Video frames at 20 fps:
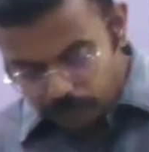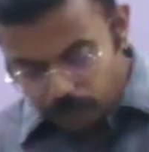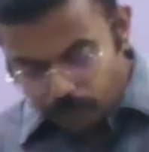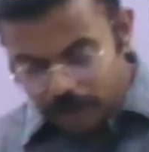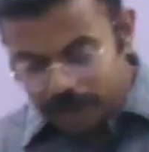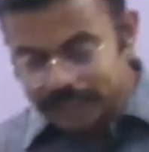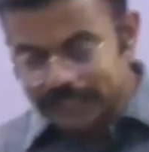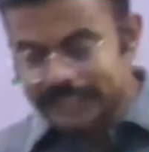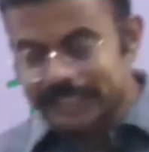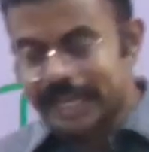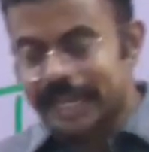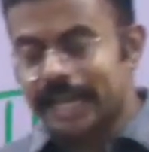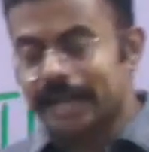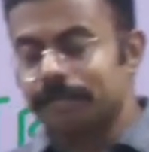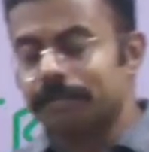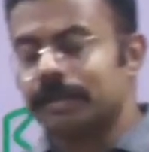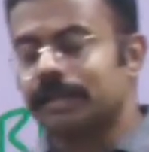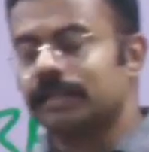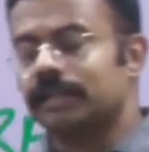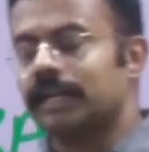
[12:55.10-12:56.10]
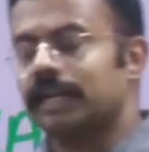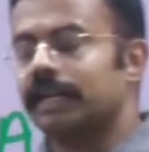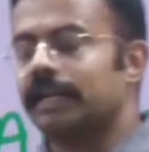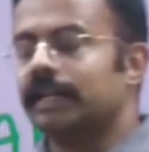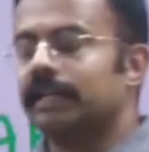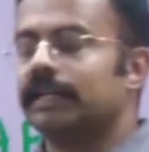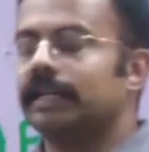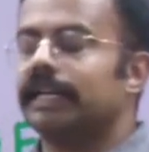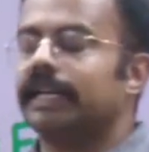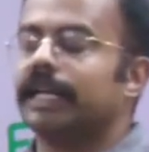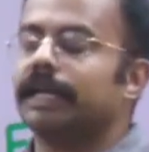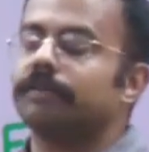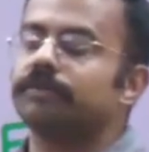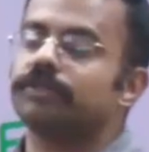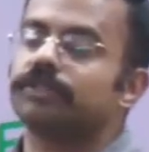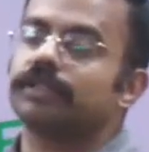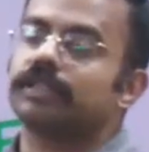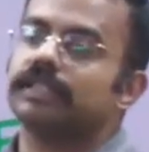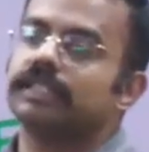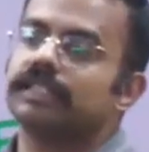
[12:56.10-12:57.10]
what is the aim, Andre? It
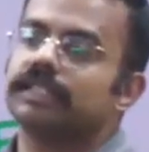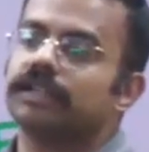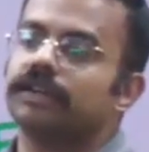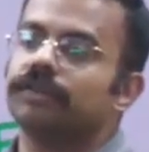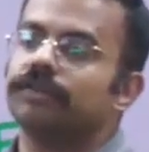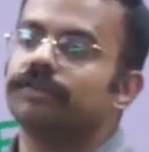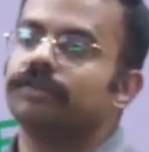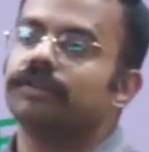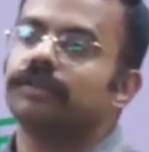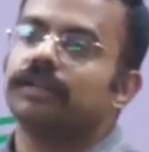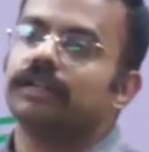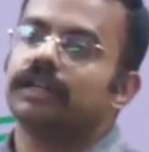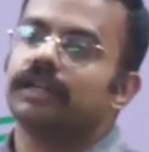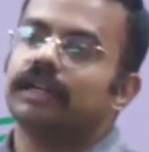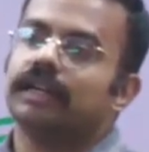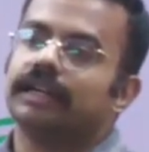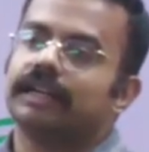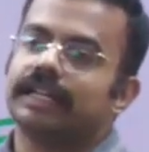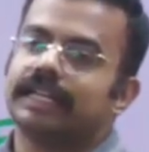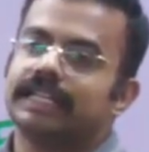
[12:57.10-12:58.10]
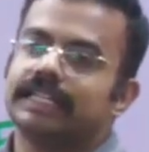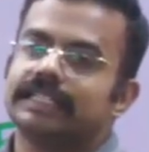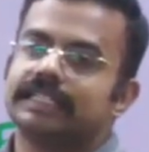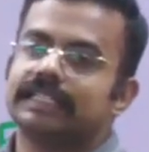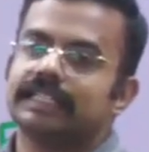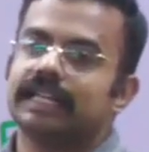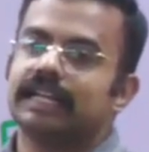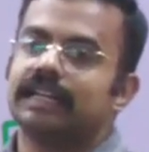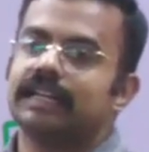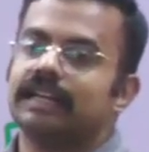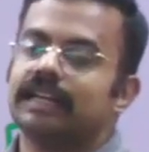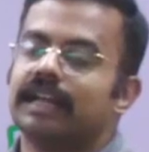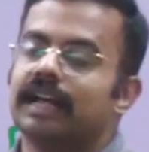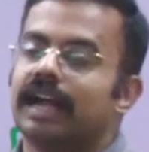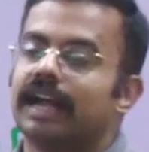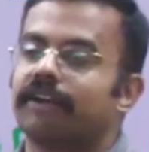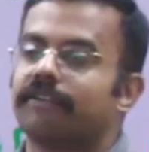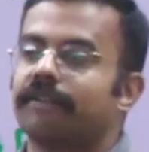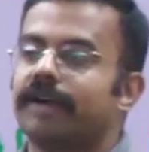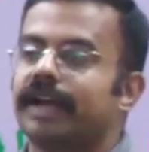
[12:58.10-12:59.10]
aims to conserve terrestrial,
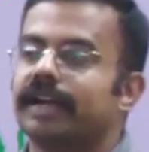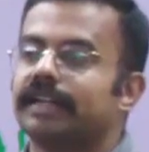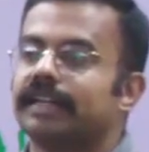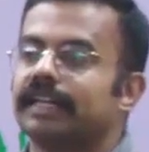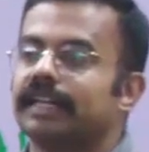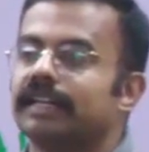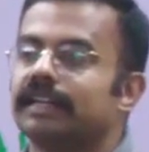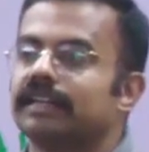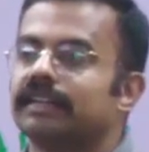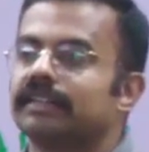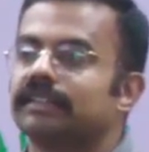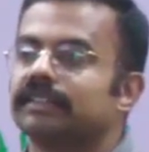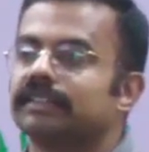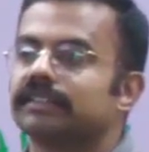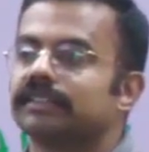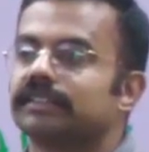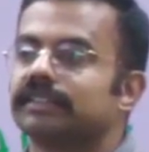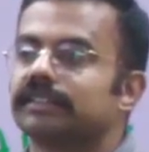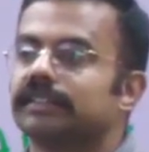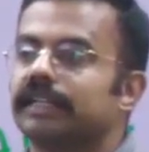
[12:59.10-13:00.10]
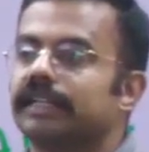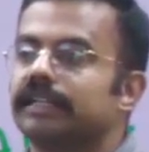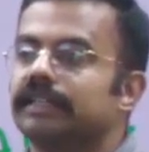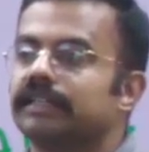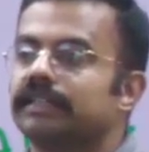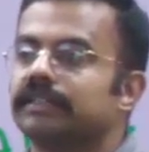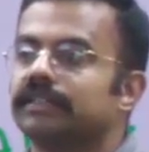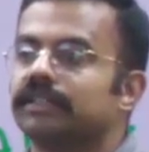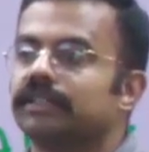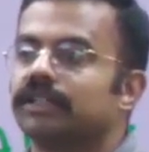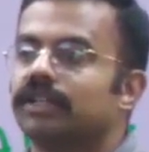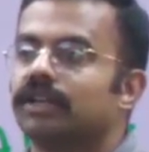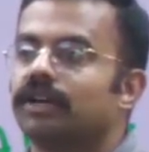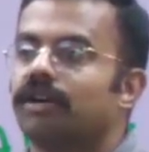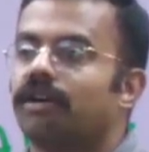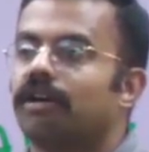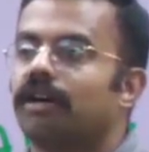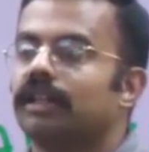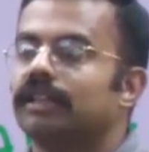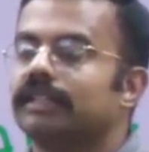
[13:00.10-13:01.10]
aquatic, right?
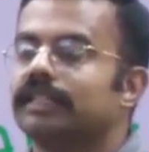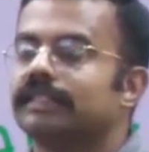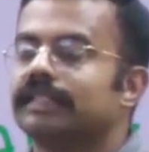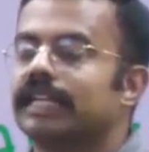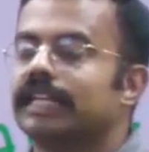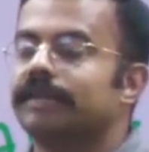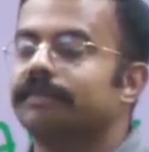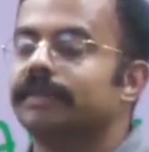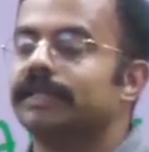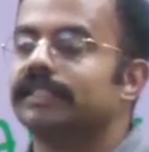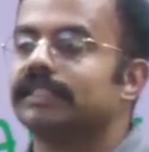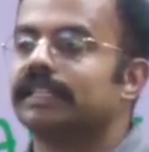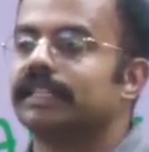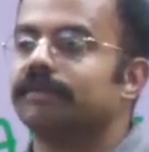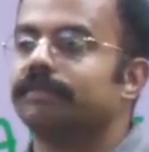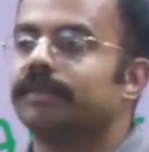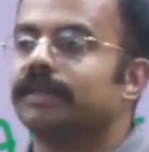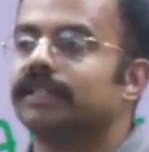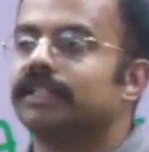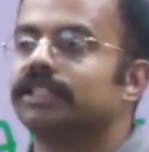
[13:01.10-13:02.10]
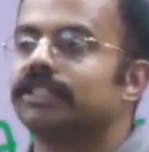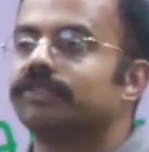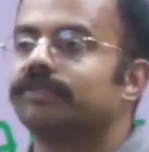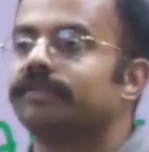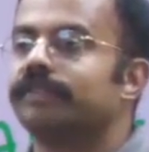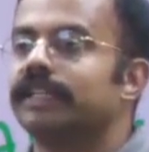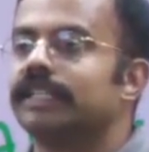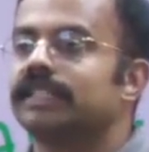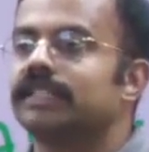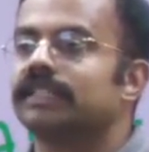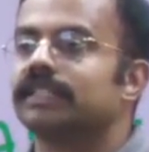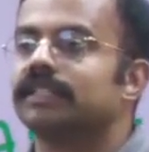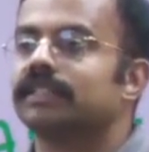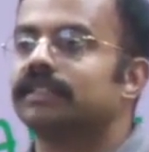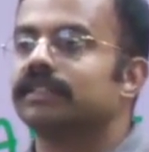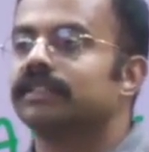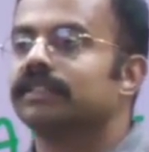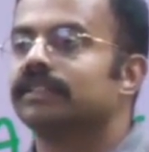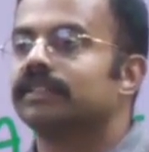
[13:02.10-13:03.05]
All these animals and birds which